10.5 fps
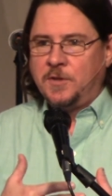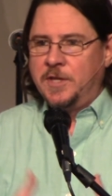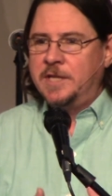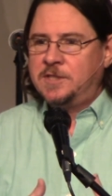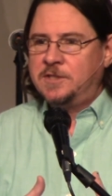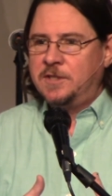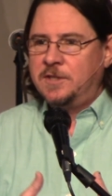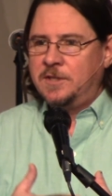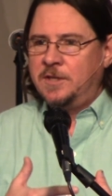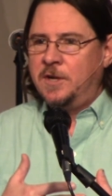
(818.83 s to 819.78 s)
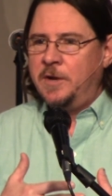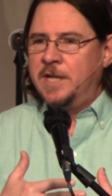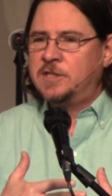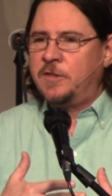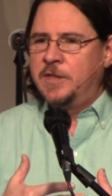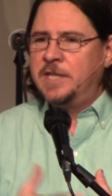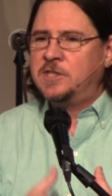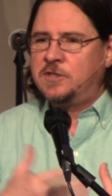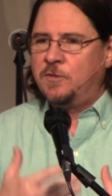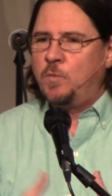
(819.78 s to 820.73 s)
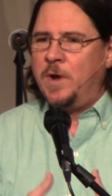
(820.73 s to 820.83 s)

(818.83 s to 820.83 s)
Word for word: this, you know, it's this,